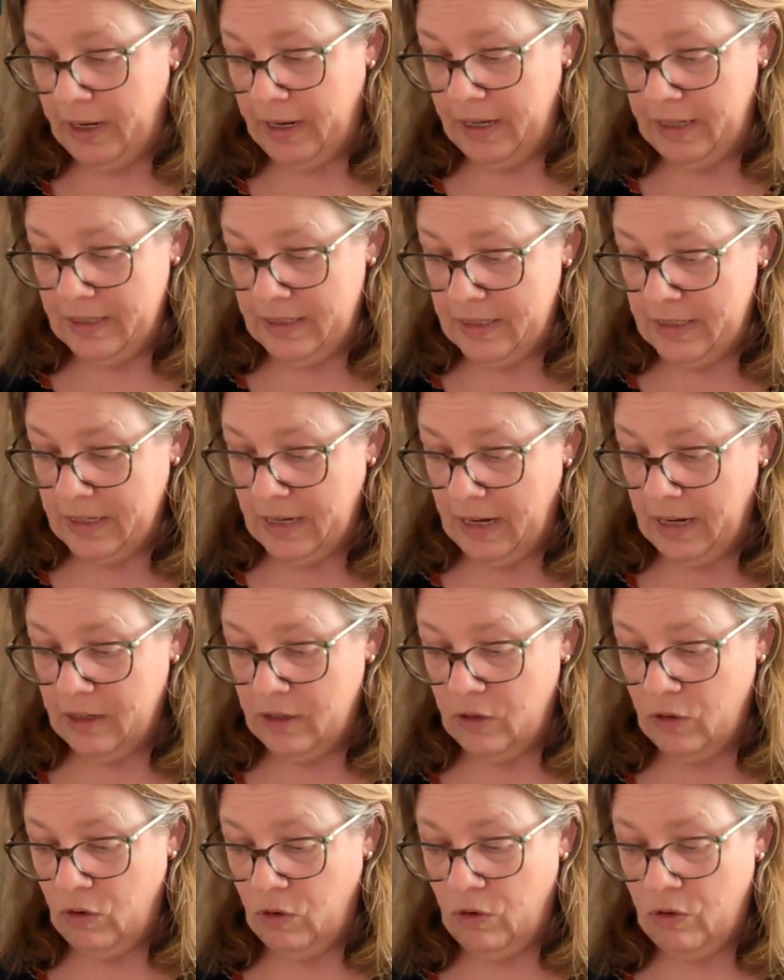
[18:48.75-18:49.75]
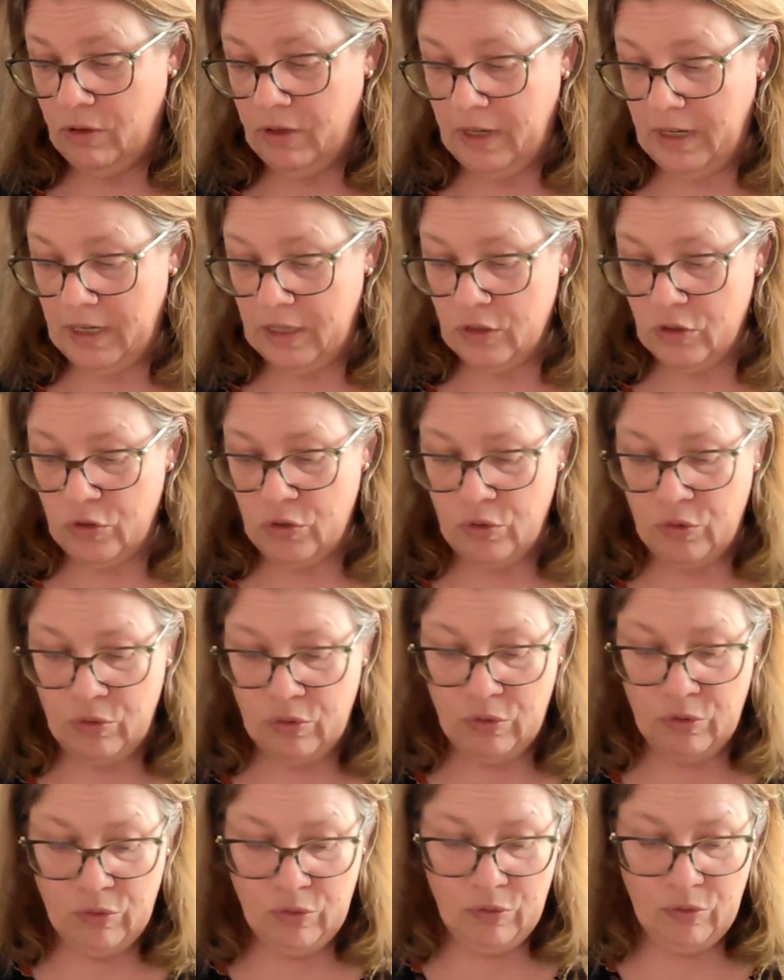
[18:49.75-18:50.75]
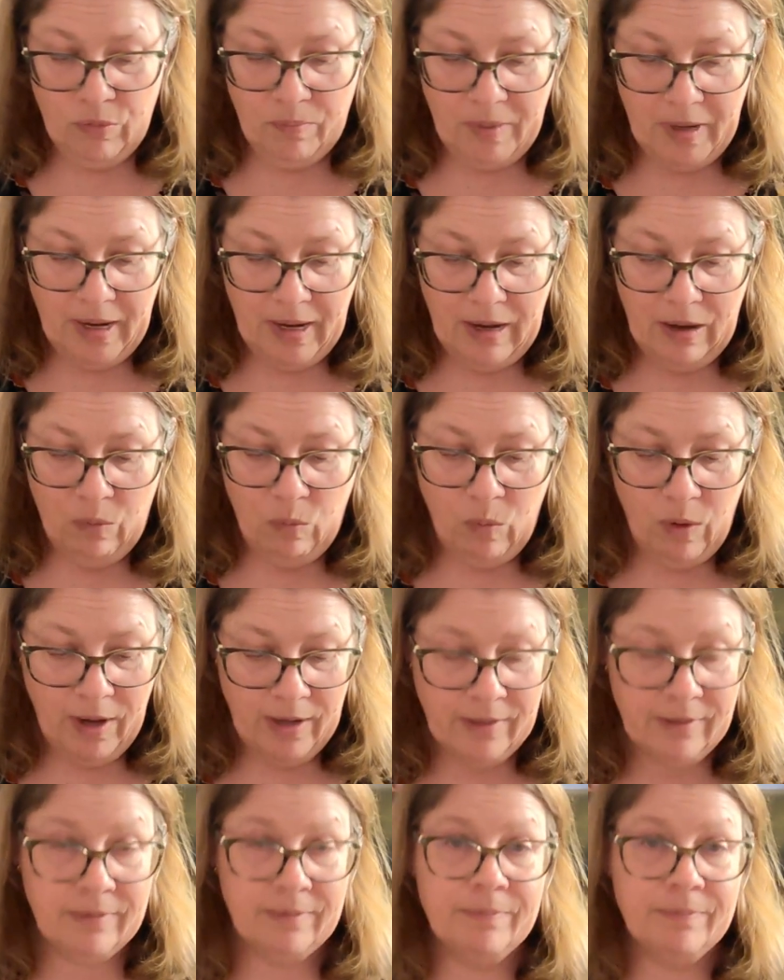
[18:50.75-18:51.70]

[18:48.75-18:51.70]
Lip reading: and started on into part 1.